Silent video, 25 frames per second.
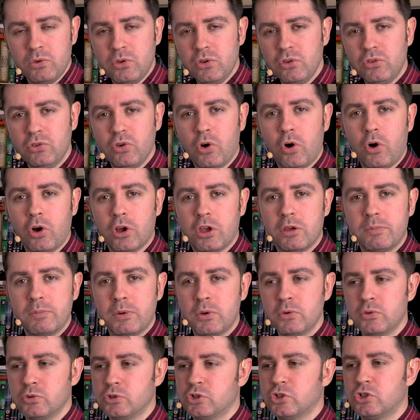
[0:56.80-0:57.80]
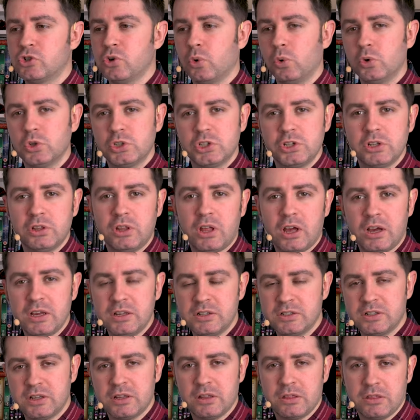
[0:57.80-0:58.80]
When you talk about
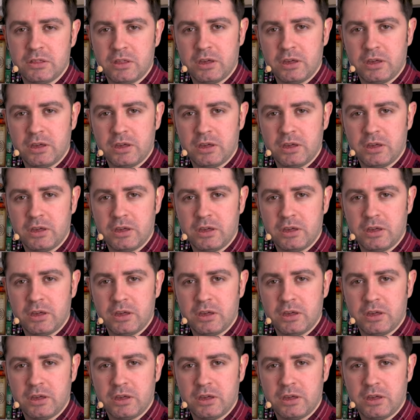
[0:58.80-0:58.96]
socialising